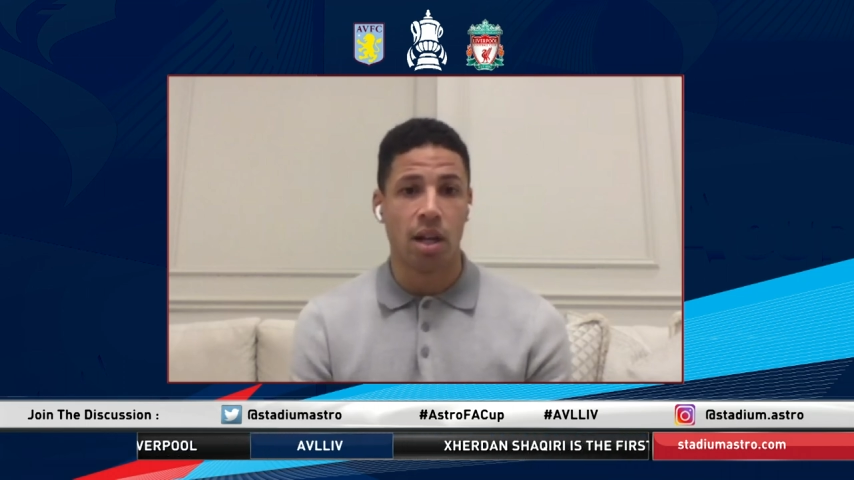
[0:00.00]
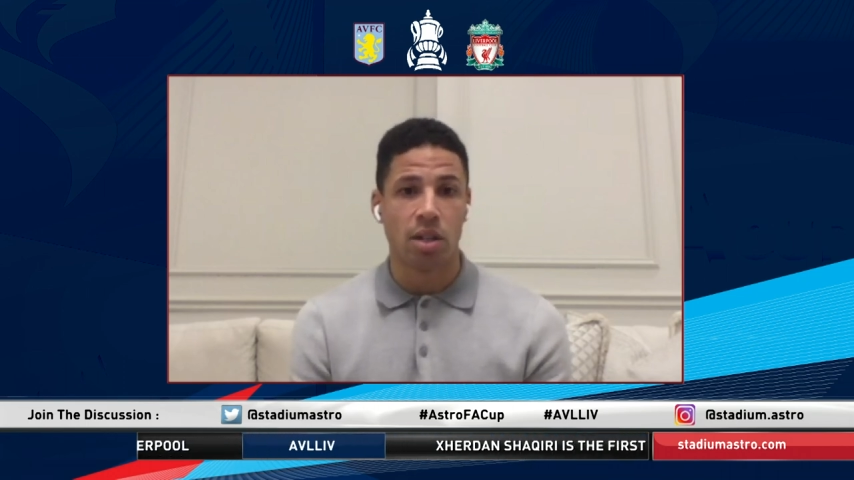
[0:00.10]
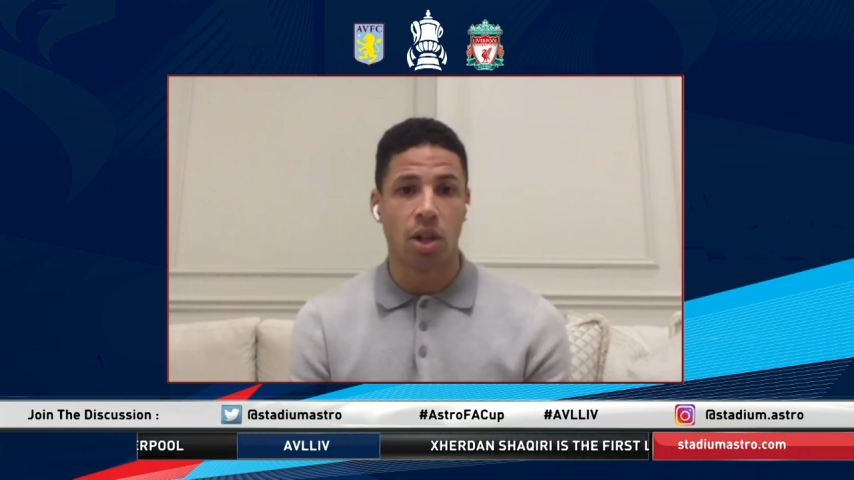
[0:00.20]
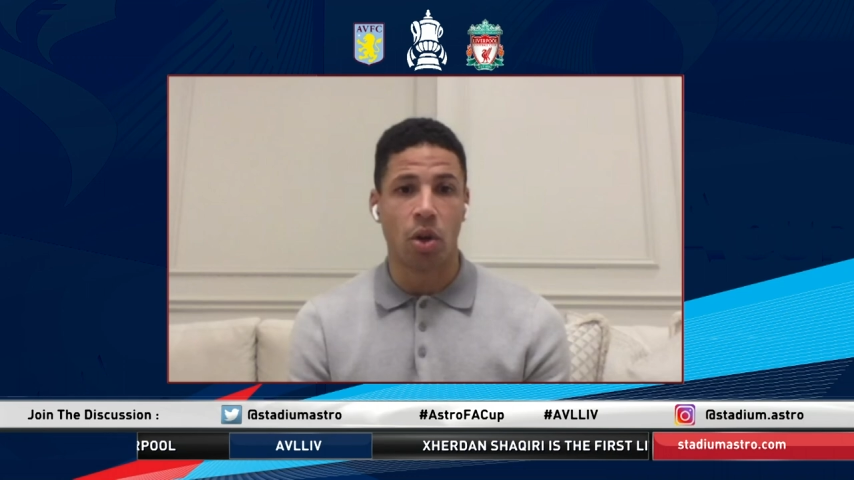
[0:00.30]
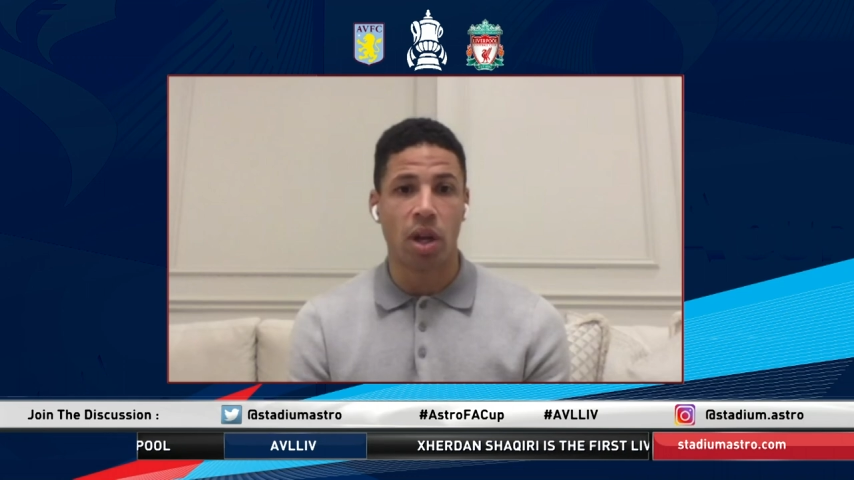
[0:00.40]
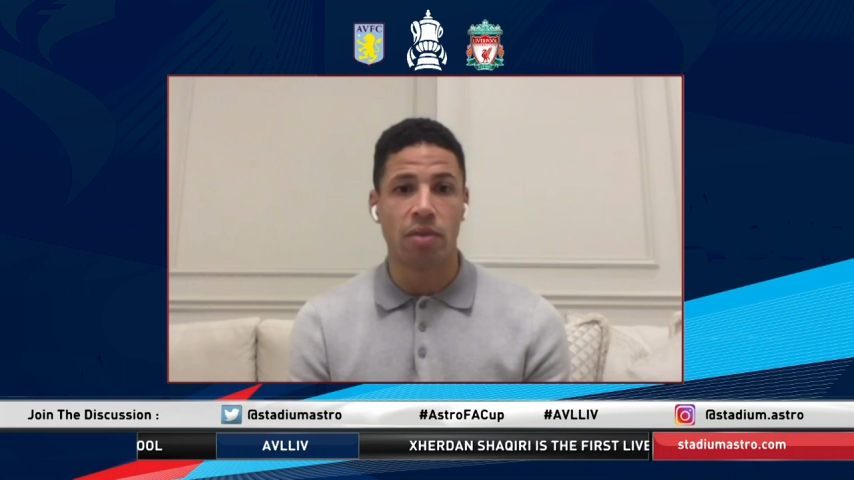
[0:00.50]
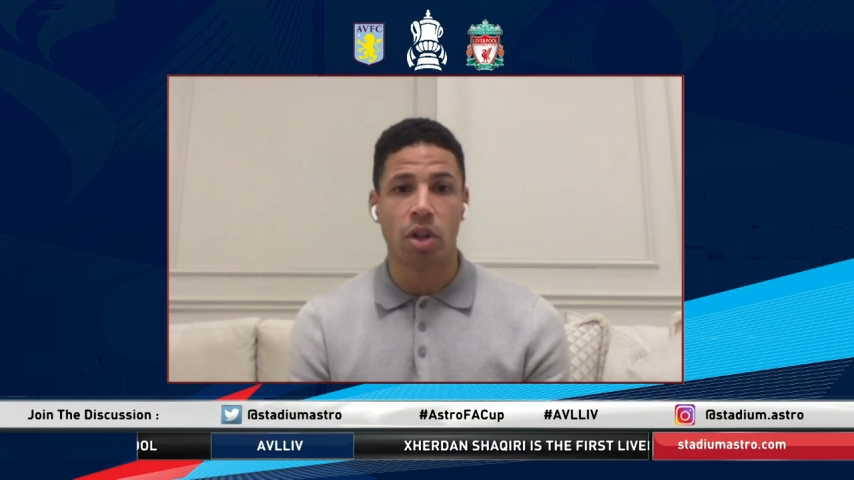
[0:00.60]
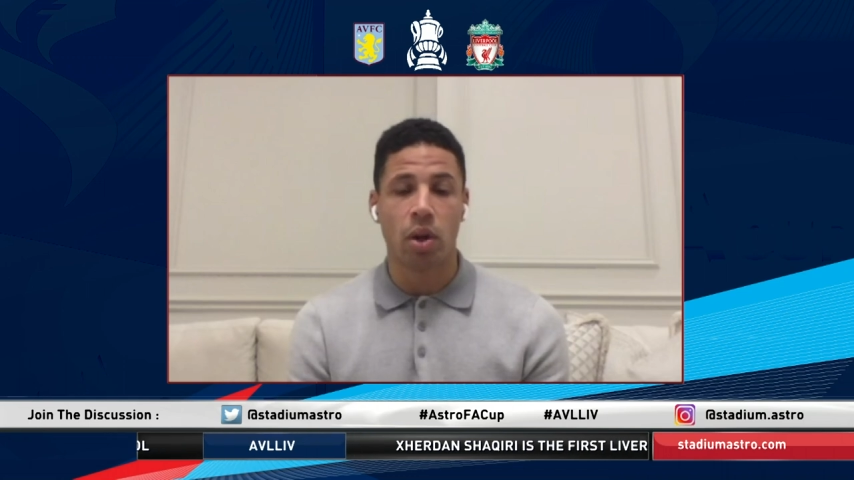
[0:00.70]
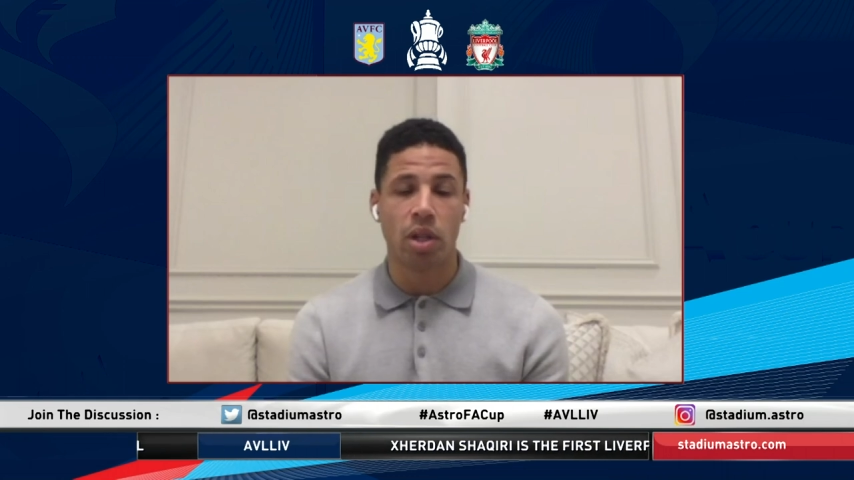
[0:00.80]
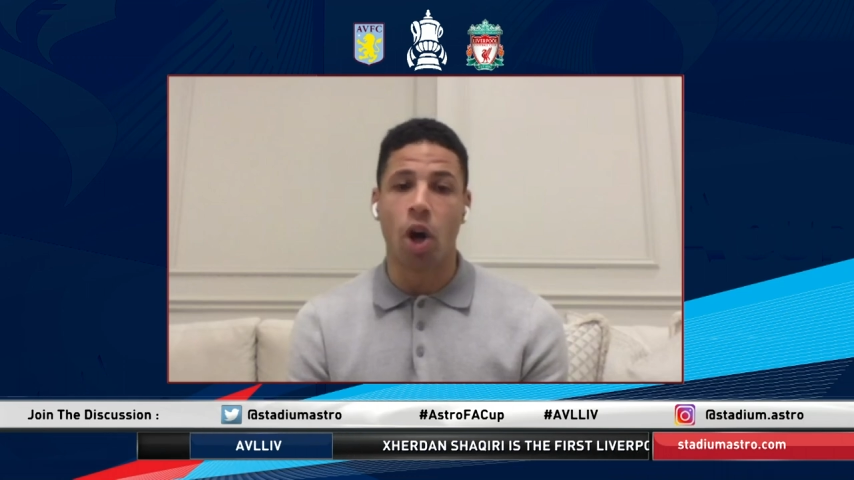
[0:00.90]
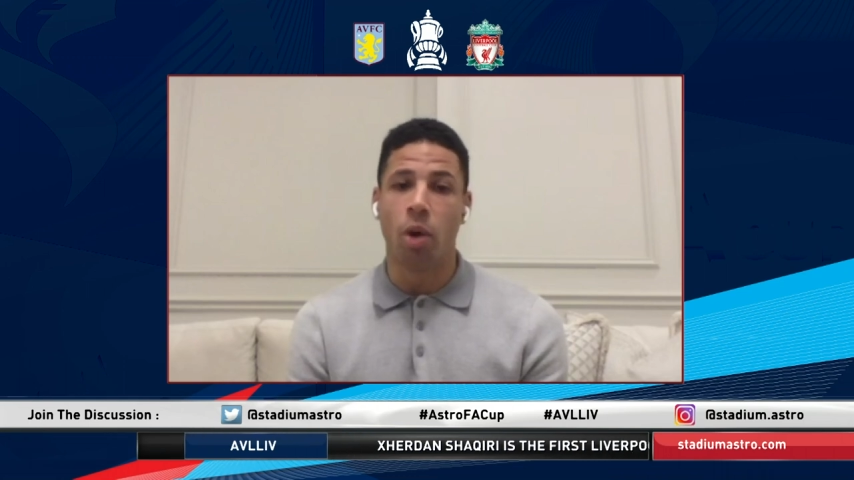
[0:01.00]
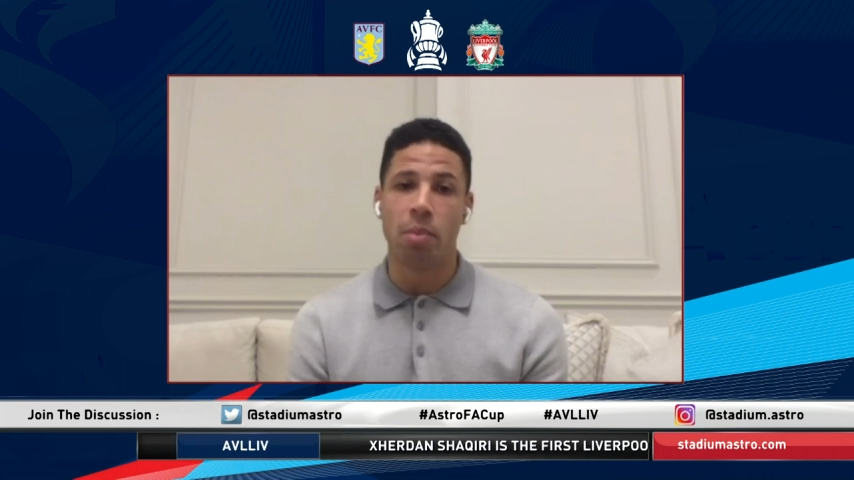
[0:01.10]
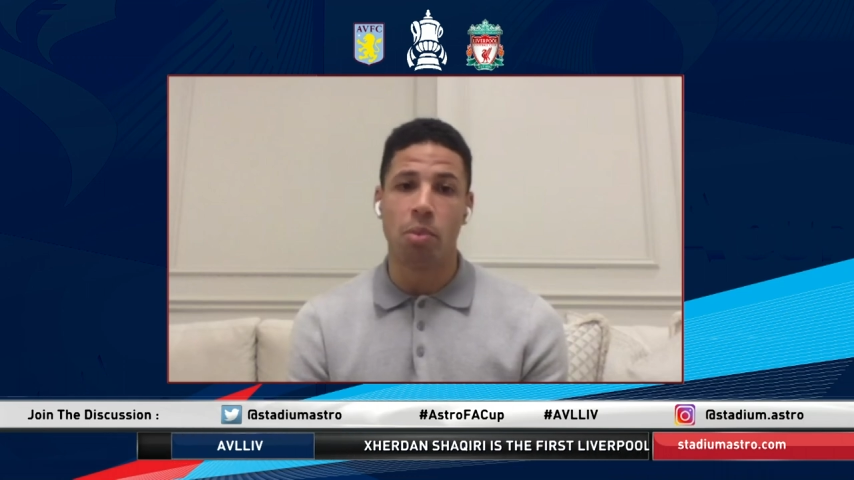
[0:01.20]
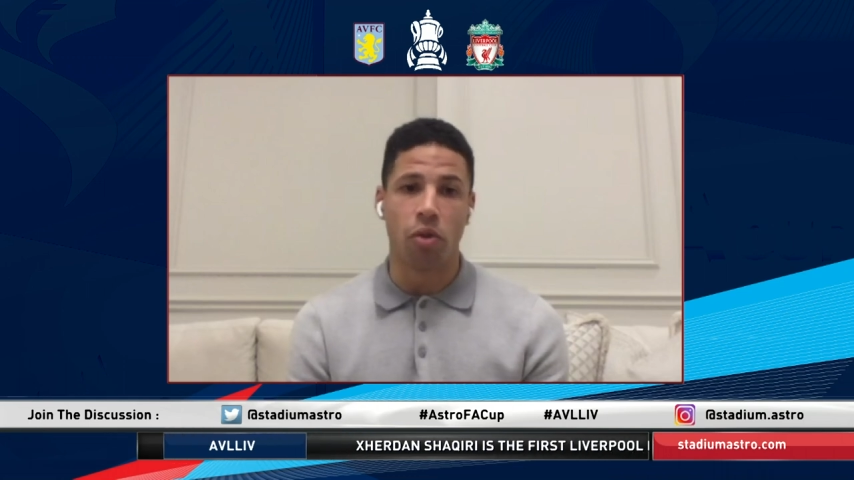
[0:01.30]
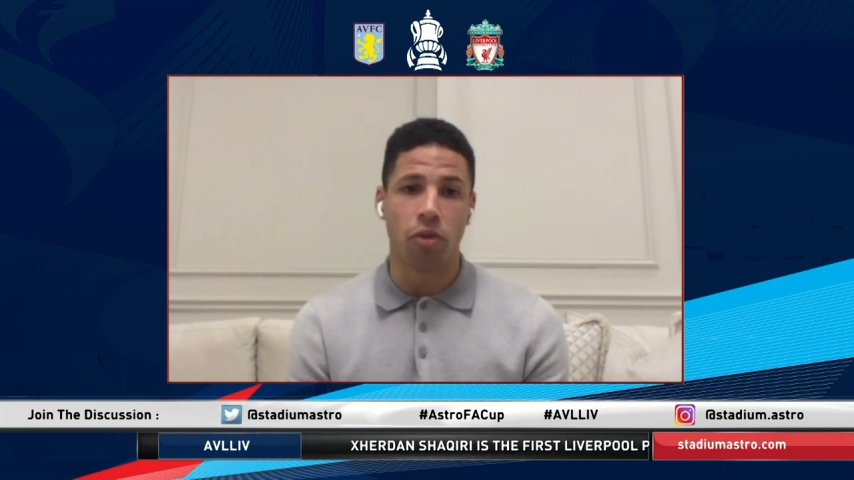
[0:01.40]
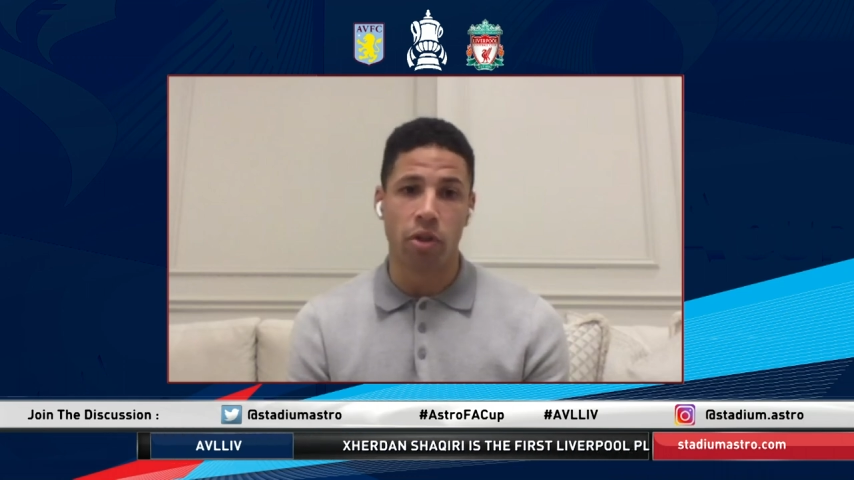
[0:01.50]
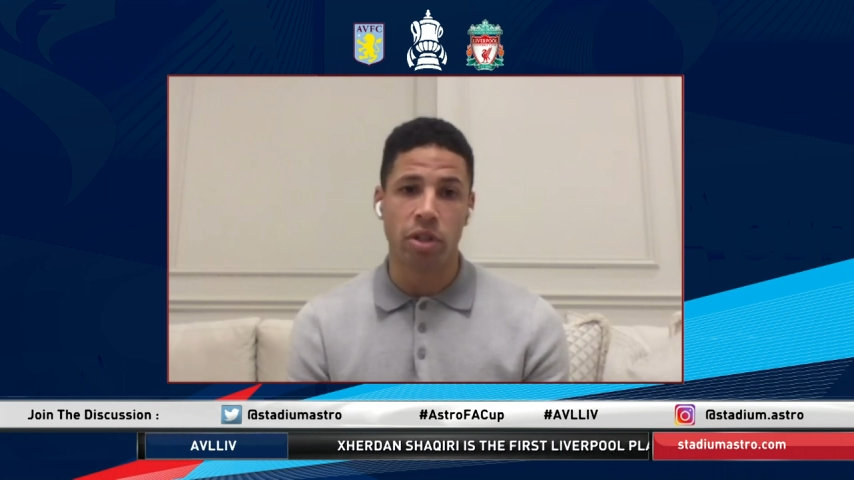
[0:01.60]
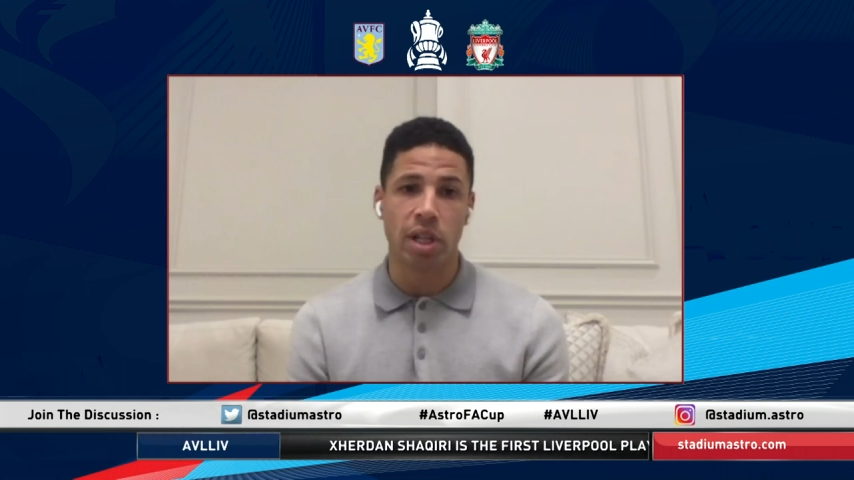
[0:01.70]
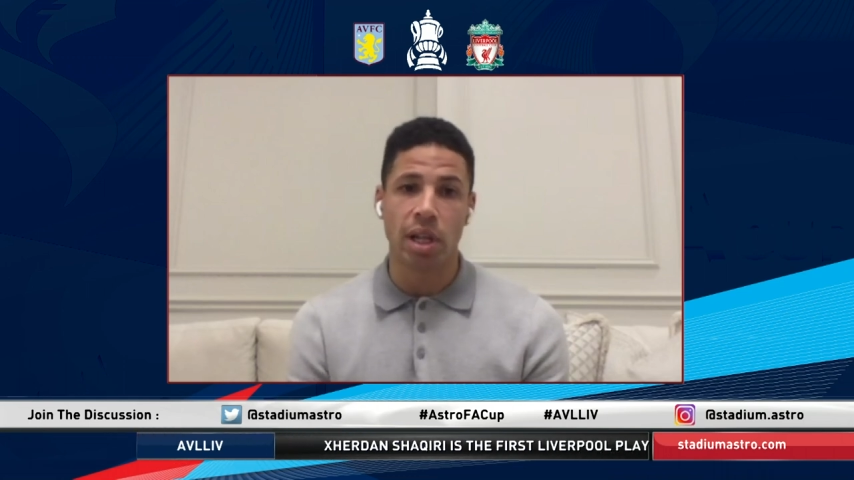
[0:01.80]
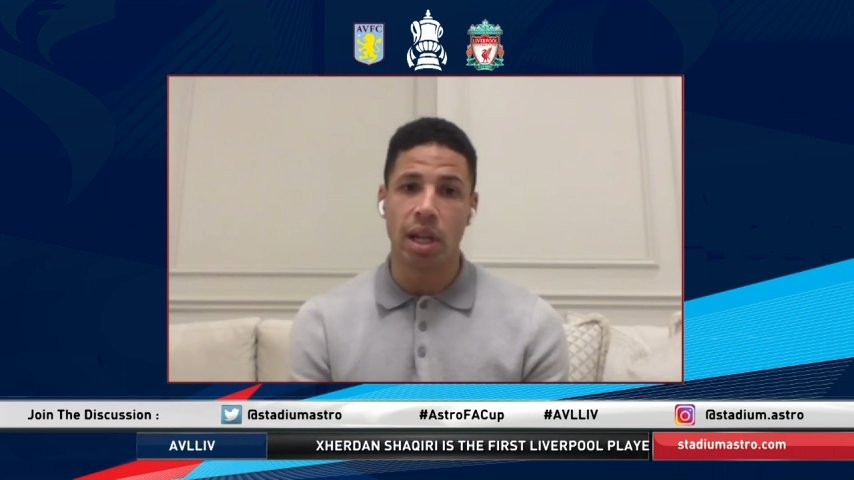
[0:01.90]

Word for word: So even though he's got a bit more authority,